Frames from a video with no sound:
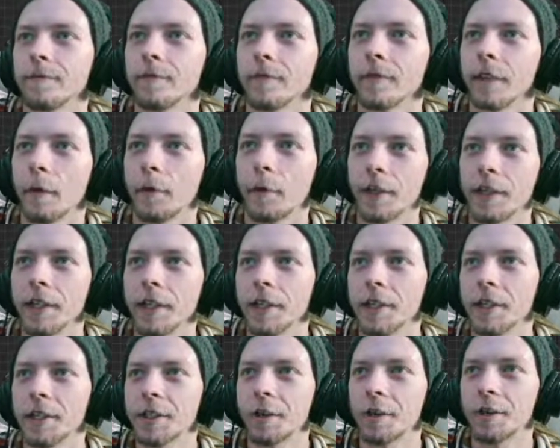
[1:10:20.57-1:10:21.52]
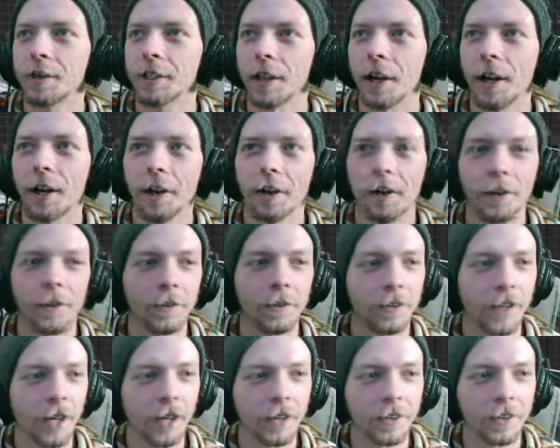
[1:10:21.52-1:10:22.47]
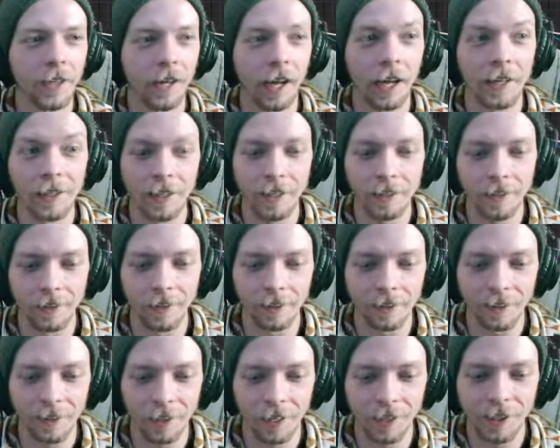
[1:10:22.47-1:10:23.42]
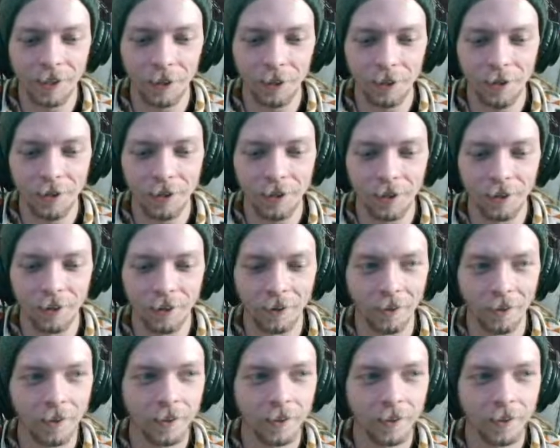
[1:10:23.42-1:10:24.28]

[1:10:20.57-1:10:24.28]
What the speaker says: I bet you need to search L. I did. I searched L.